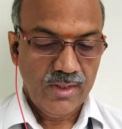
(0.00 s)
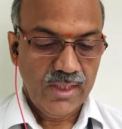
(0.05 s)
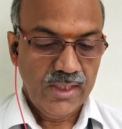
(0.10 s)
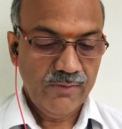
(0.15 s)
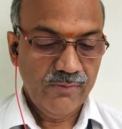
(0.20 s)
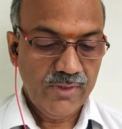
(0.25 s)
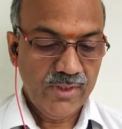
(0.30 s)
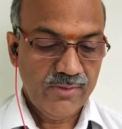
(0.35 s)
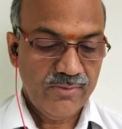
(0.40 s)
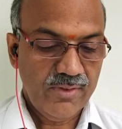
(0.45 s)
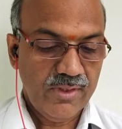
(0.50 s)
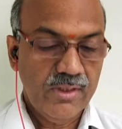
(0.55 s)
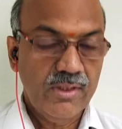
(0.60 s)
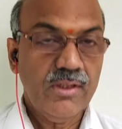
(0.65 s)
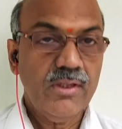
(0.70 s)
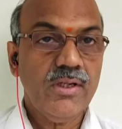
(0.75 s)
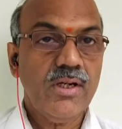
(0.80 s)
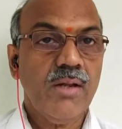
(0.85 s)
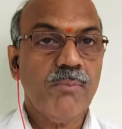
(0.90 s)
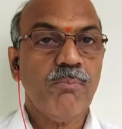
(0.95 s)
Even a
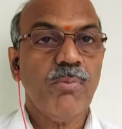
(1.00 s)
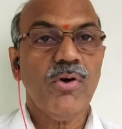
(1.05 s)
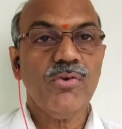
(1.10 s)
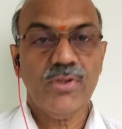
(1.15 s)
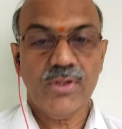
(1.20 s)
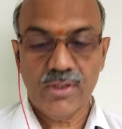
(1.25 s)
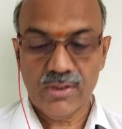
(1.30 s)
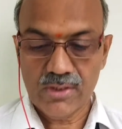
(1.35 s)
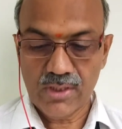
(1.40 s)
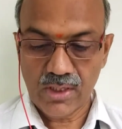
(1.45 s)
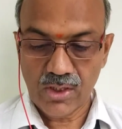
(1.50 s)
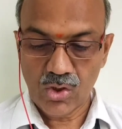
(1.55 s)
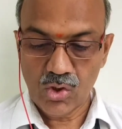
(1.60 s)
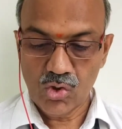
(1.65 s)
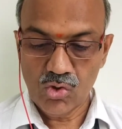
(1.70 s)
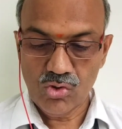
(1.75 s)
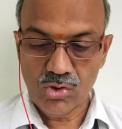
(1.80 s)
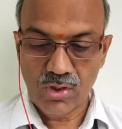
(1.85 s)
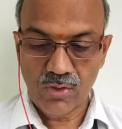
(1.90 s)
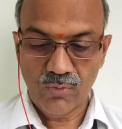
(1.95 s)
single deposit in the
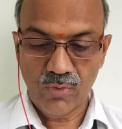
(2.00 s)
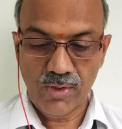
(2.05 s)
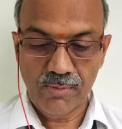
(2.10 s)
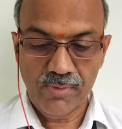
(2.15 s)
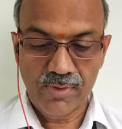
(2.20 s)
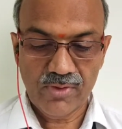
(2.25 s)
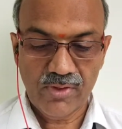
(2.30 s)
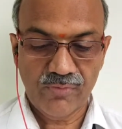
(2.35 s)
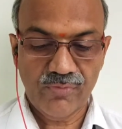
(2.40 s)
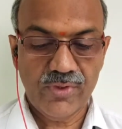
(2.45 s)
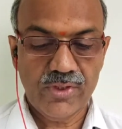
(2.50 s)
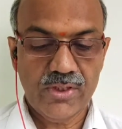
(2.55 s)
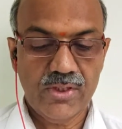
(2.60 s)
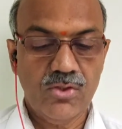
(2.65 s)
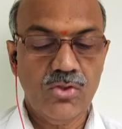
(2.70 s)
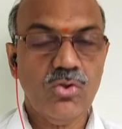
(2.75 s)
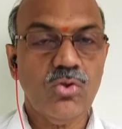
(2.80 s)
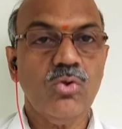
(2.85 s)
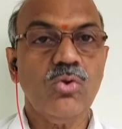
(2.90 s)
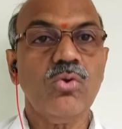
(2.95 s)
account will be
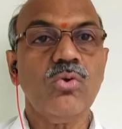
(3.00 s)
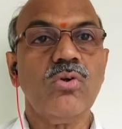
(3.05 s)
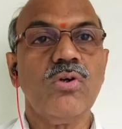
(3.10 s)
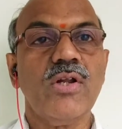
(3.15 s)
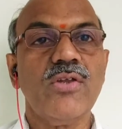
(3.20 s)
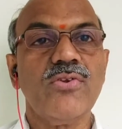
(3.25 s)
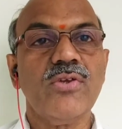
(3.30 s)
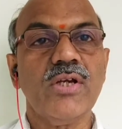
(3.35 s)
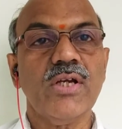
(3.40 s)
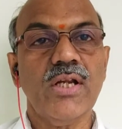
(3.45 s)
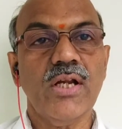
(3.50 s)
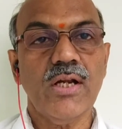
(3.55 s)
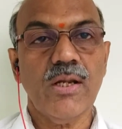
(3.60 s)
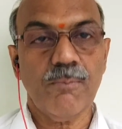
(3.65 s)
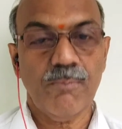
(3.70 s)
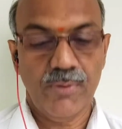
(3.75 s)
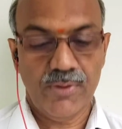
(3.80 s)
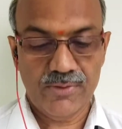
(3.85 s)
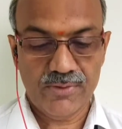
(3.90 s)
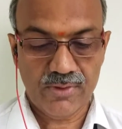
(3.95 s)
sufficient to designate
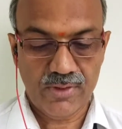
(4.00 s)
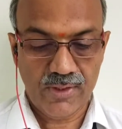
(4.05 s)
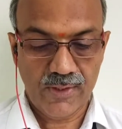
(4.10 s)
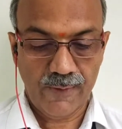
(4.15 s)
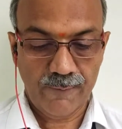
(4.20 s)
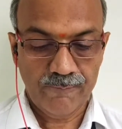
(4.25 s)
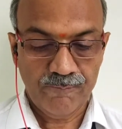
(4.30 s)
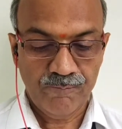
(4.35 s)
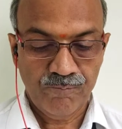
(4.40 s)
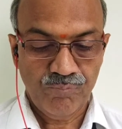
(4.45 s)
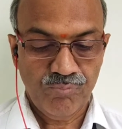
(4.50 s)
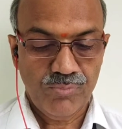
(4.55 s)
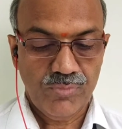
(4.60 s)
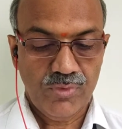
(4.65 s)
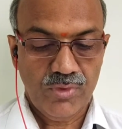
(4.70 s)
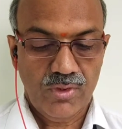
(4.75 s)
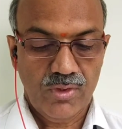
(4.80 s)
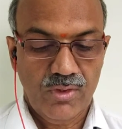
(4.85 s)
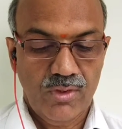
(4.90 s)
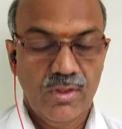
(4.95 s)
a person
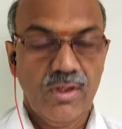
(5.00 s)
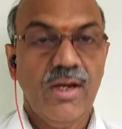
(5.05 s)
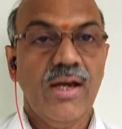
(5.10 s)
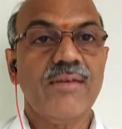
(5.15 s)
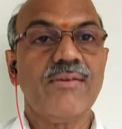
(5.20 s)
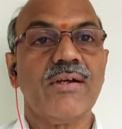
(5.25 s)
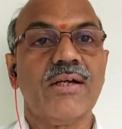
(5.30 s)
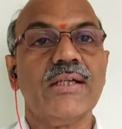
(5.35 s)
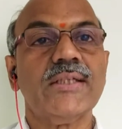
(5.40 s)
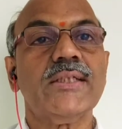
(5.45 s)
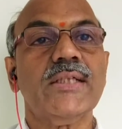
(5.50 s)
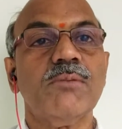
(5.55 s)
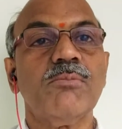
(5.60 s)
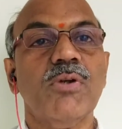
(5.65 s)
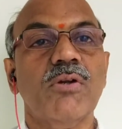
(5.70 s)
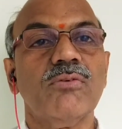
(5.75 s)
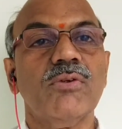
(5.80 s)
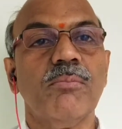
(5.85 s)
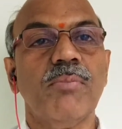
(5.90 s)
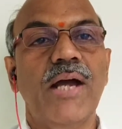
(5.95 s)
as a
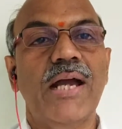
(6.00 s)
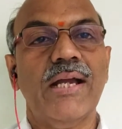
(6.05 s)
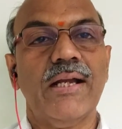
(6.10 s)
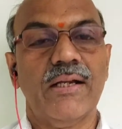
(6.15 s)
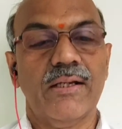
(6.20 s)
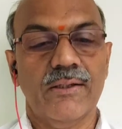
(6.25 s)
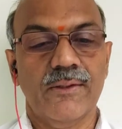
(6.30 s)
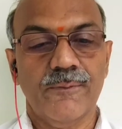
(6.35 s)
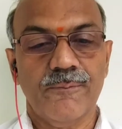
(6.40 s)
customer of the bank.